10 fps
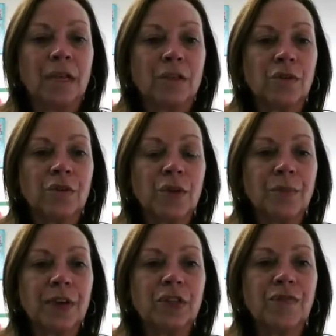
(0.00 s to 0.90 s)
So there's a
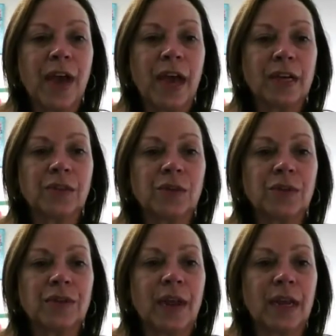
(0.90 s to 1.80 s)
bunch of
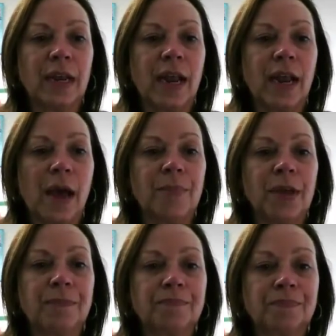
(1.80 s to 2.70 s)
hazards that can
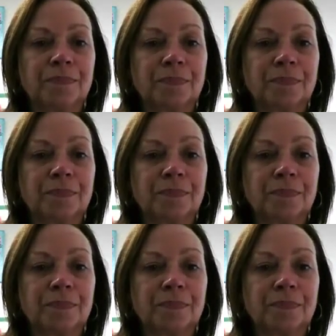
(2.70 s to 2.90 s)
happen.